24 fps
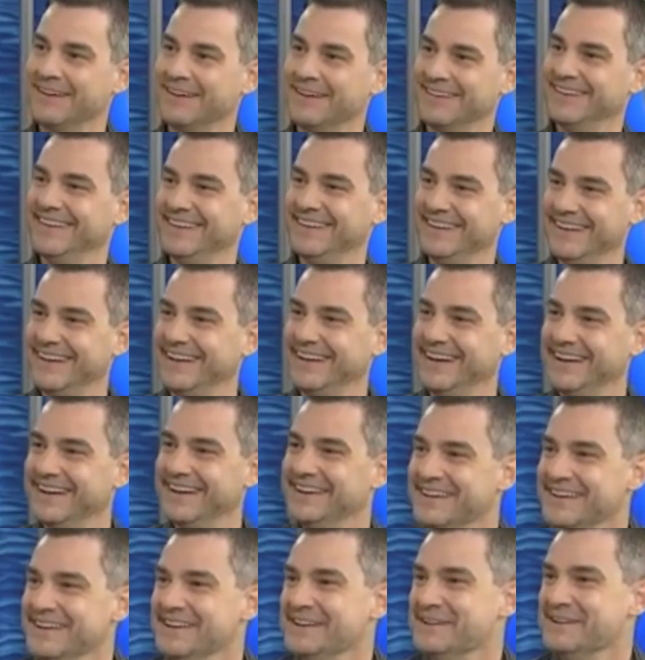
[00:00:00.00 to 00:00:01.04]

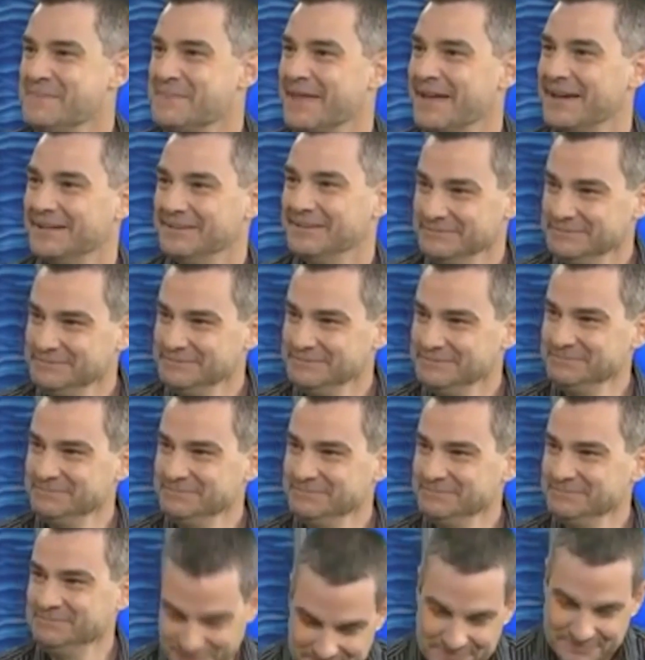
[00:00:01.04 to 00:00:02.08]
normal non-athletes?
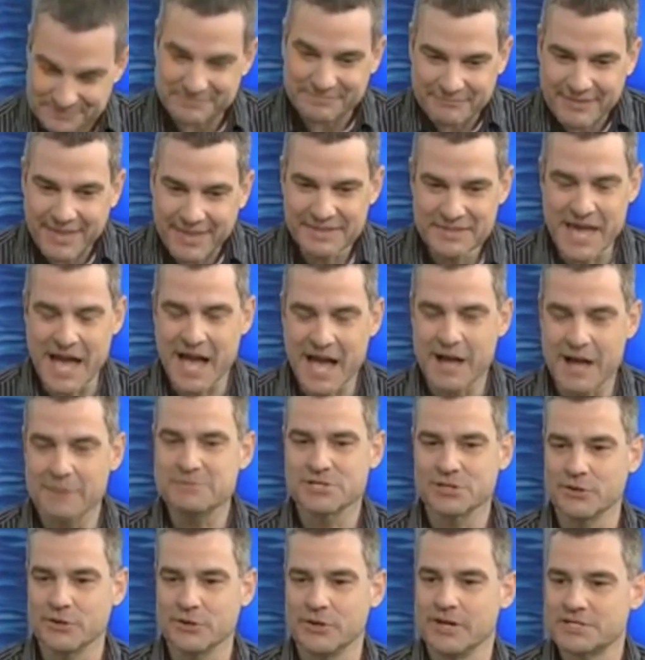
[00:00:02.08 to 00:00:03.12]
Yeah. yeah.
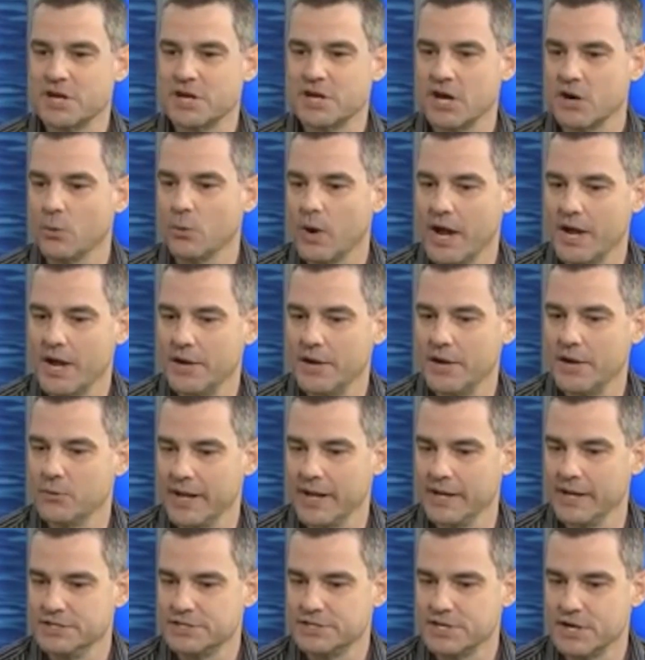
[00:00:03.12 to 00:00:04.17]
absolutely. It's got a wide
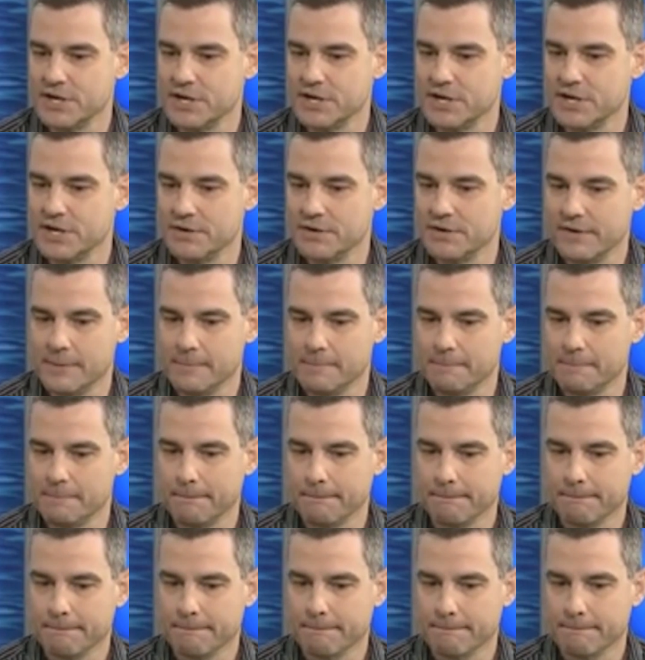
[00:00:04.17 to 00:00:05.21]
range of um,
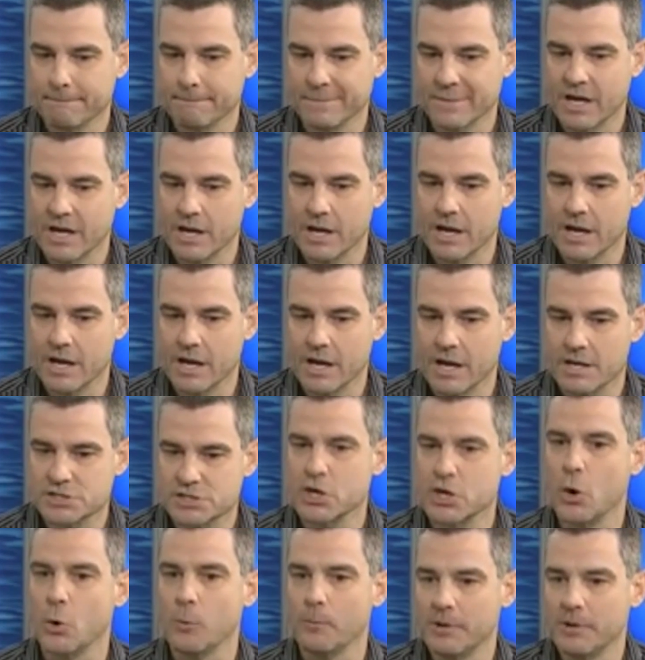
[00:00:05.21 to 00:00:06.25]
uh,
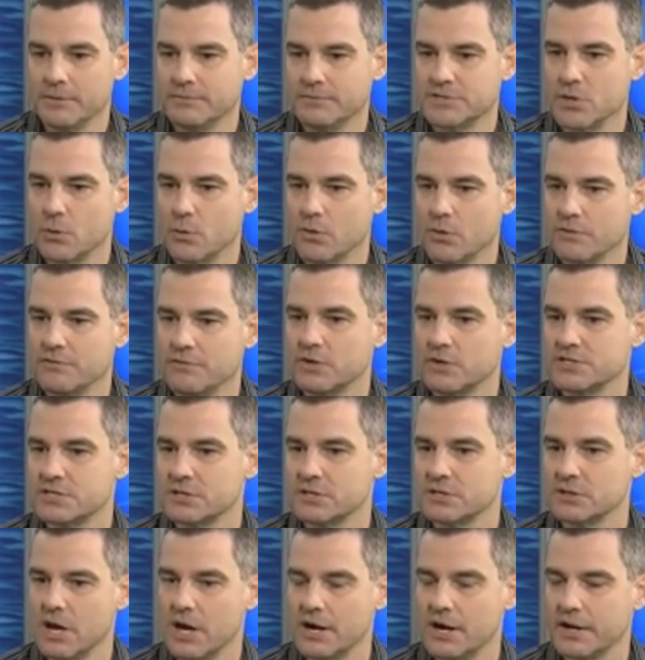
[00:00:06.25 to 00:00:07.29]
scope. So we're
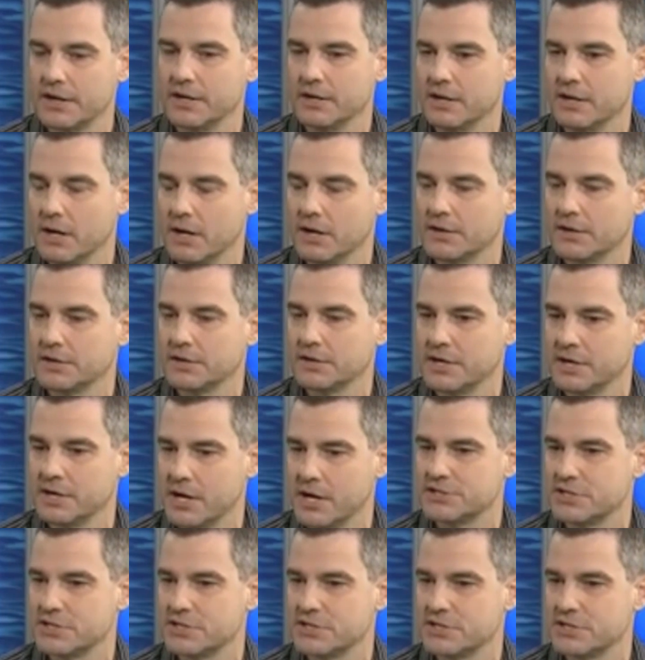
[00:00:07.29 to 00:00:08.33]
focused a lot on, on
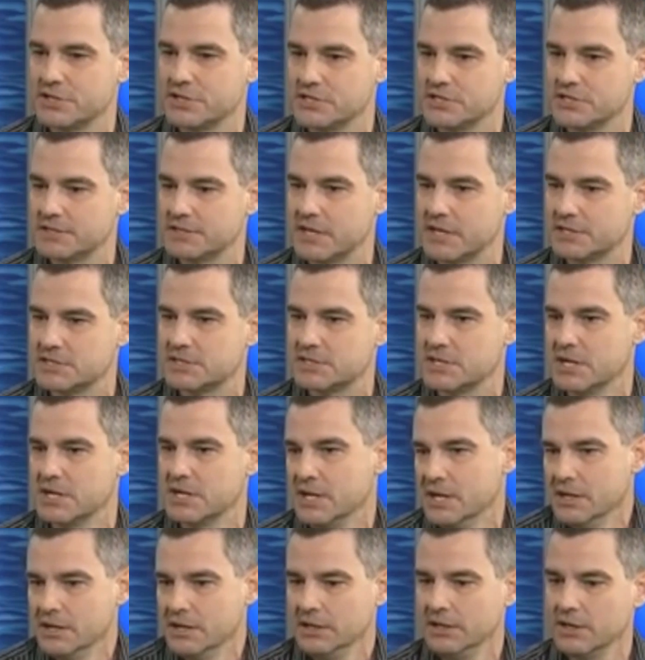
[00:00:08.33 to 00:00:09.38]
concussions because that's,
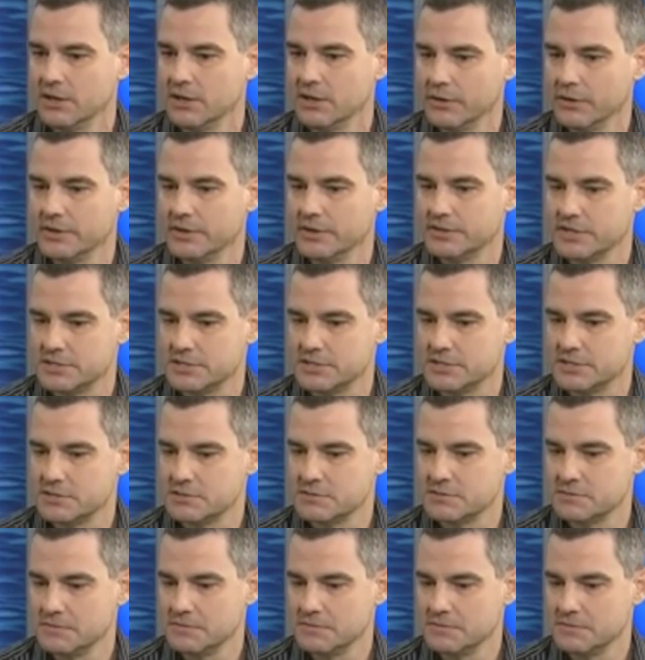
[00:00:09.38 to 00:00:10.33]
you know, it's, it's